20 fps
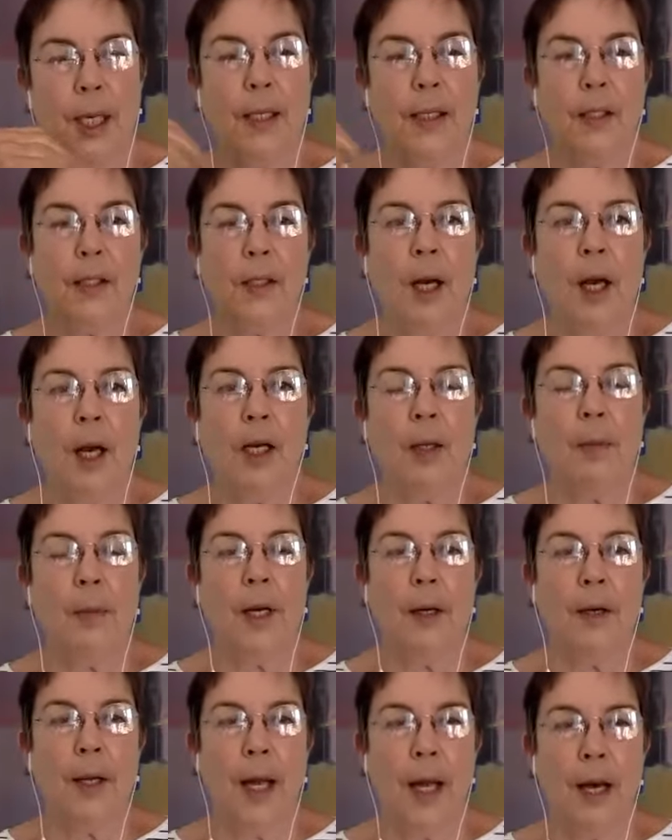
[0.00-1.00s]
is talk
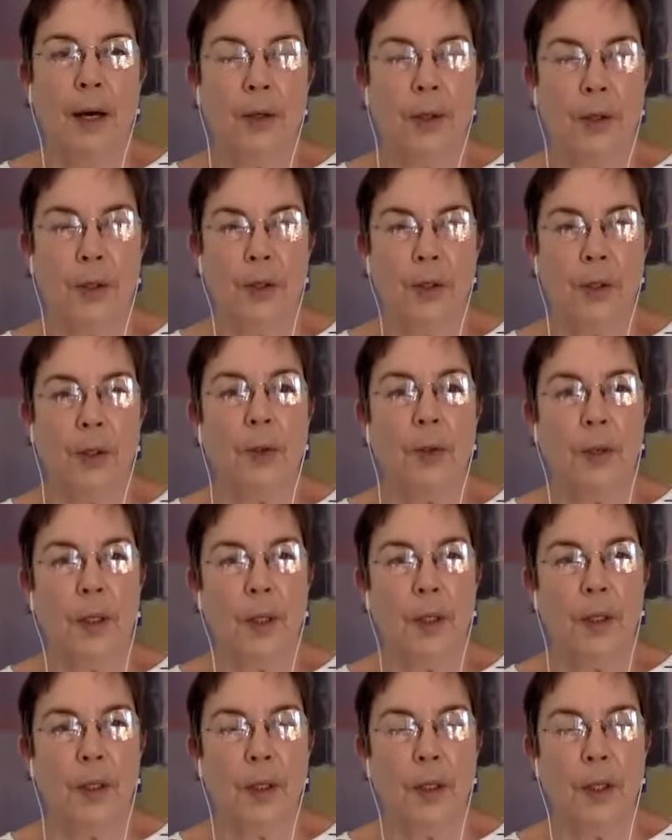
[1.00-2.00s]
about how to do
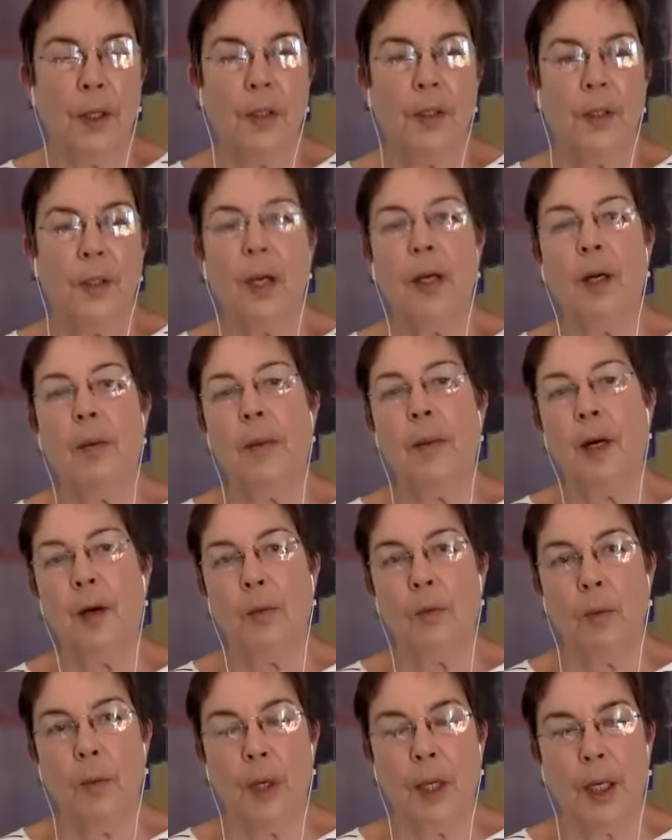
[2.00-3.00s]
it, talk
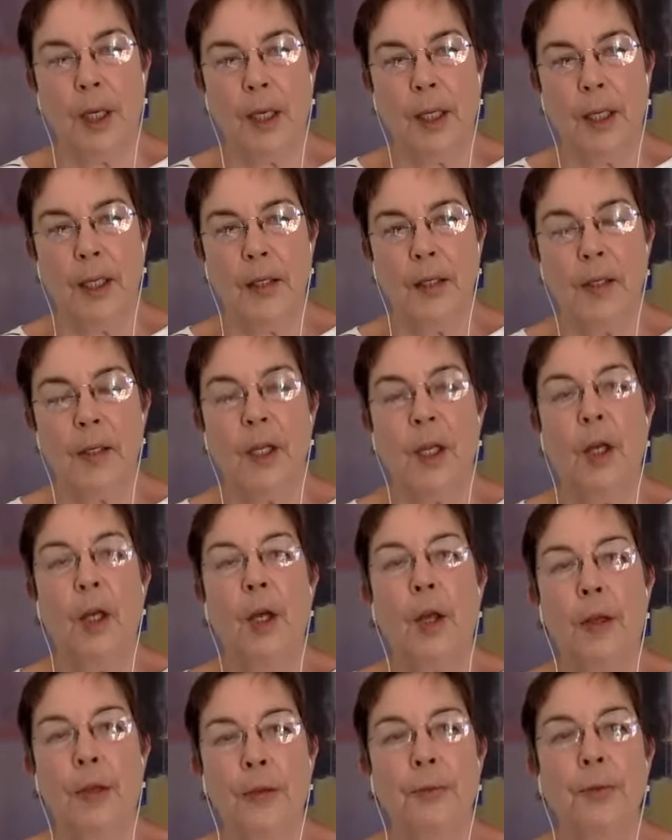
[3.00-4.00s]
about what it is
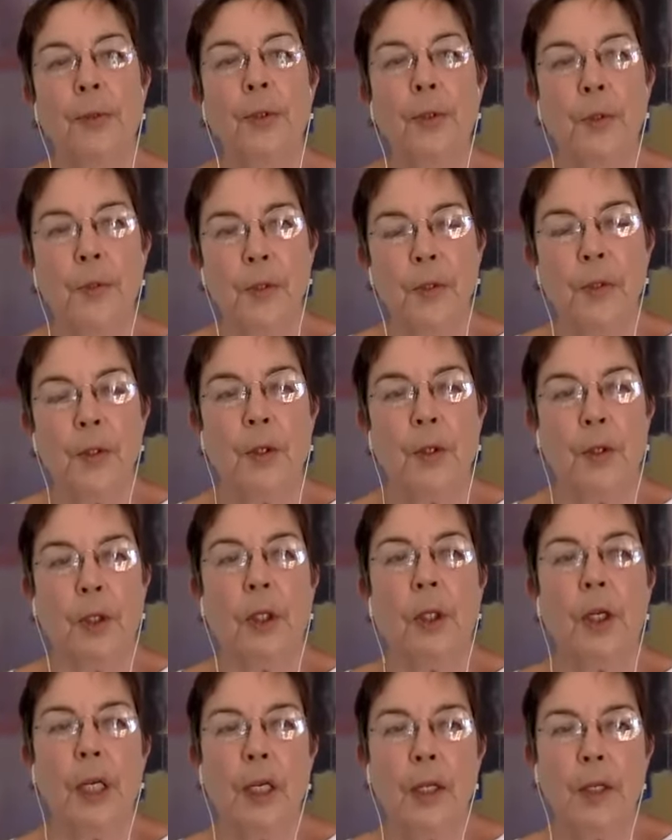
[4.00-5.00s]
through
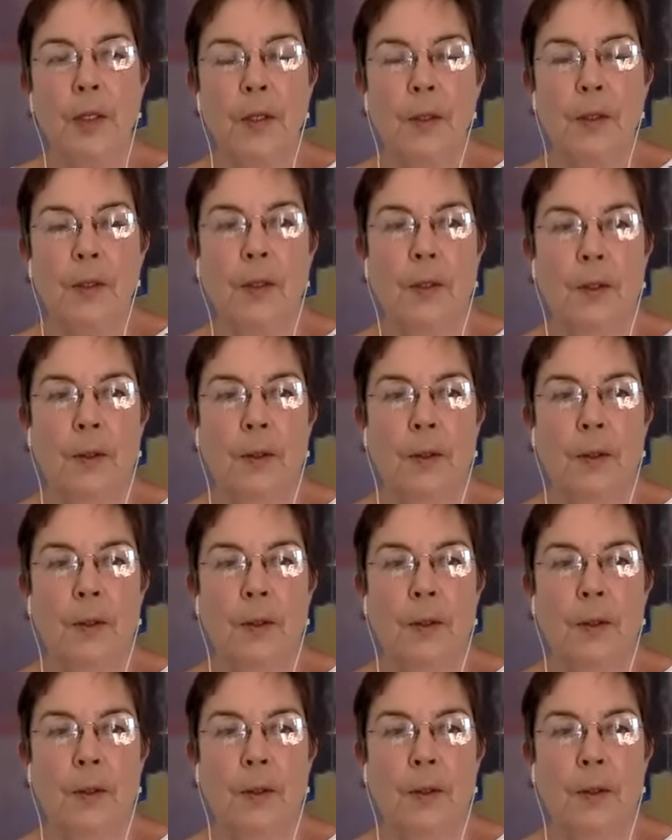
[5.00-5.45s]
stories.